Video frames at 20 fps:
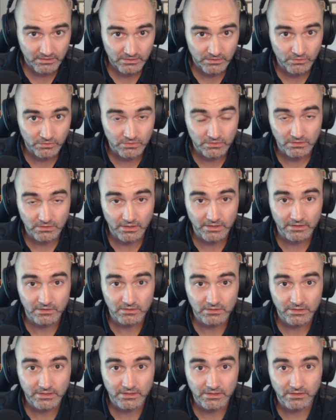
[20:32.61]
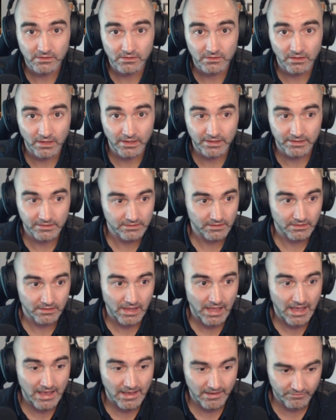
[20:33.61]
You could literally like
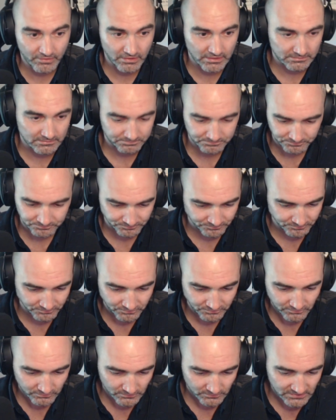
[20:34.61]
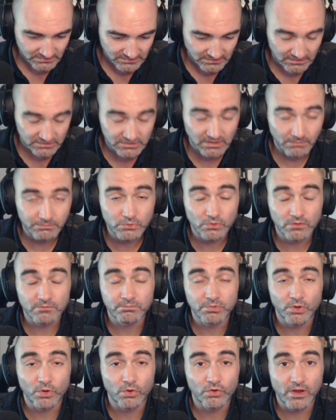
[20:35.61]
have a uh, some sort of
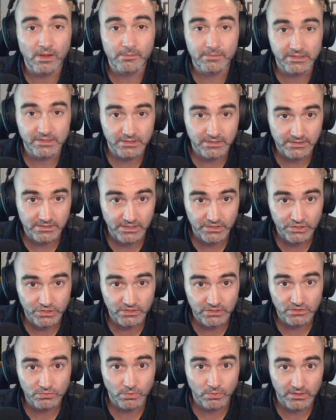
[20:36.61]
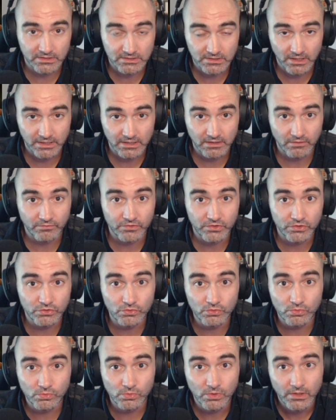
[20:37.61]
programming conditions where it's like if
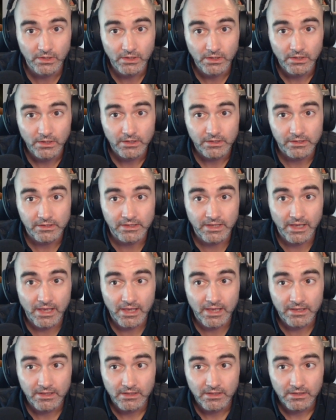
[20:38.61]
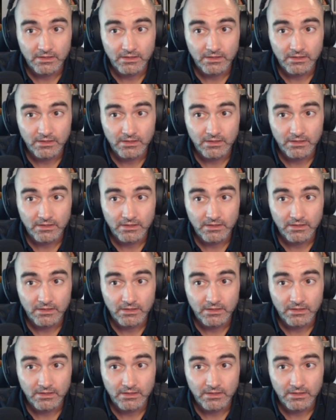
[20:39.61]
you get,